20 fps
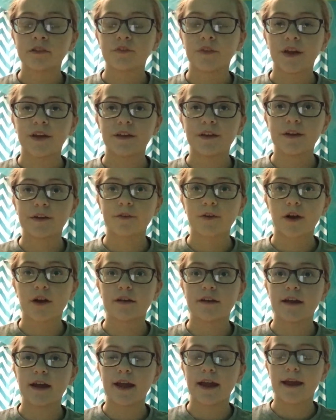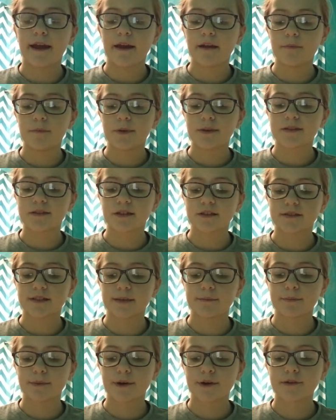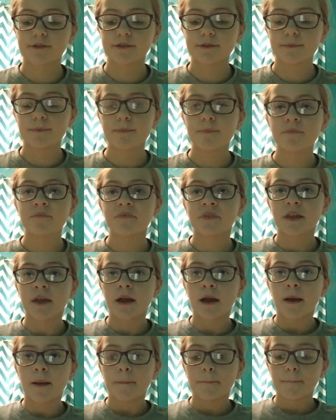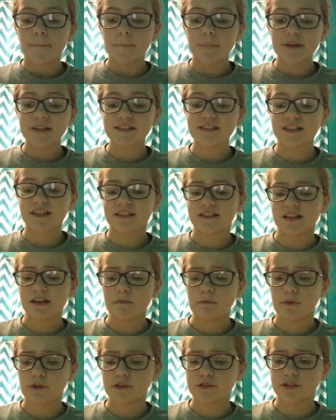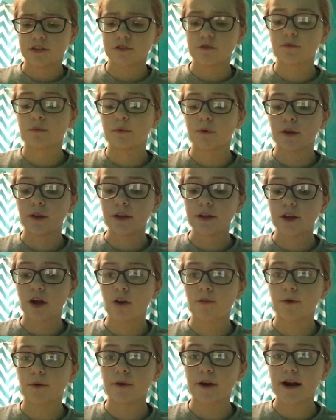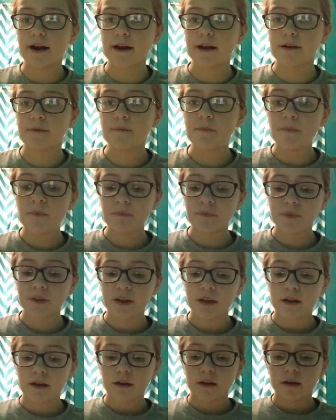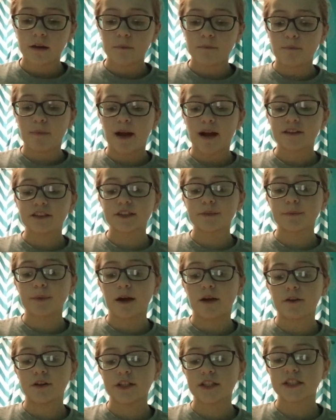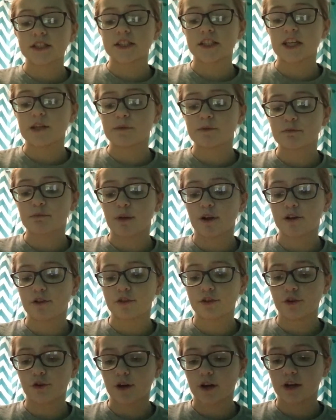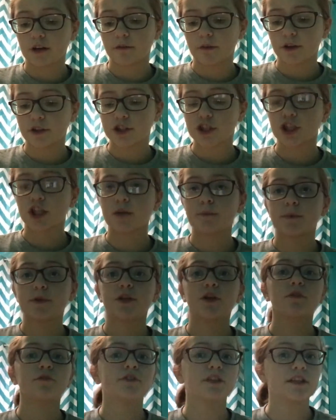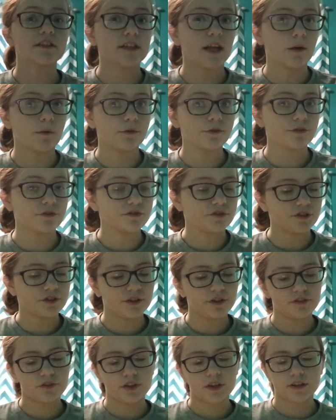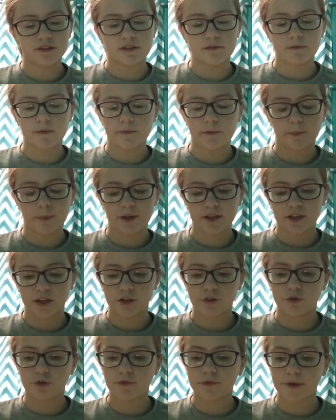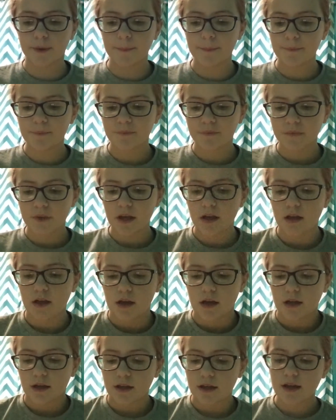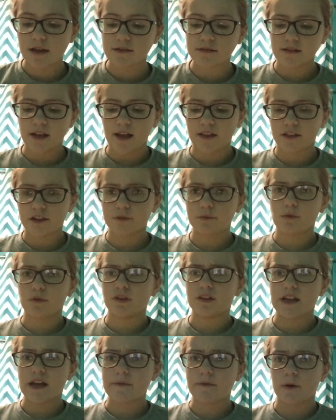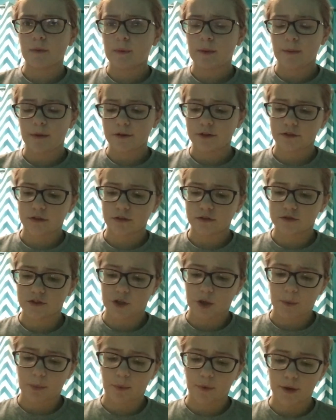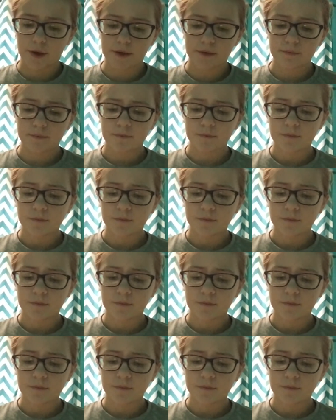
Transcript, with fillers: Lightning Run, and Mystic Timbers. Mystic Timbers is really overrated. Magic Mountain seems better than Great Adventure, but don't take that one too seriously because I've never been to either of them. Kings Island will never be better than Cedar Point.